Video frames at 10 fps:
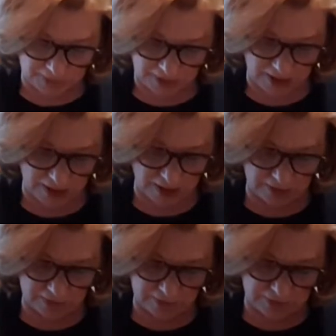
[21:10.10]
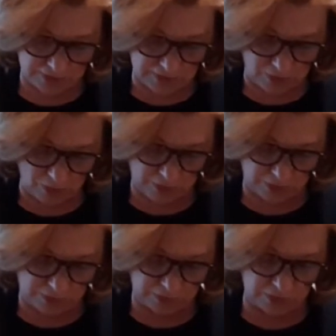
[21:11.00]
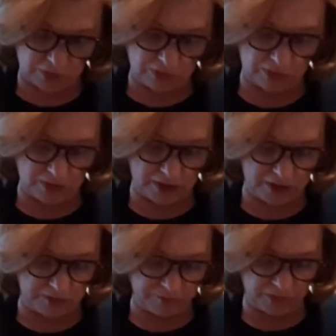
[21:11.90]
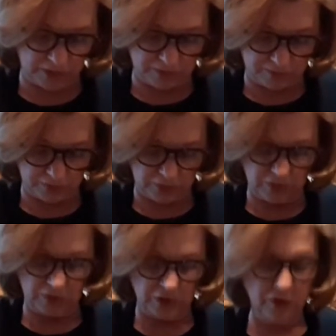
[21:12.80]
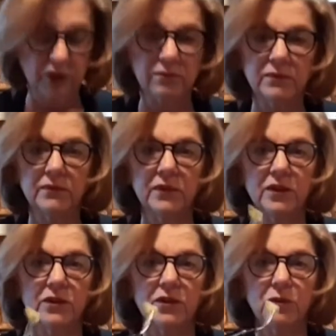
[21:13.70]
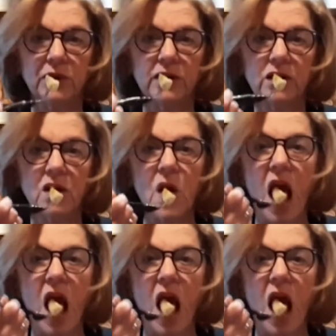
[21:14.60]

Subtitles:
And once you serve it, you're ready to go.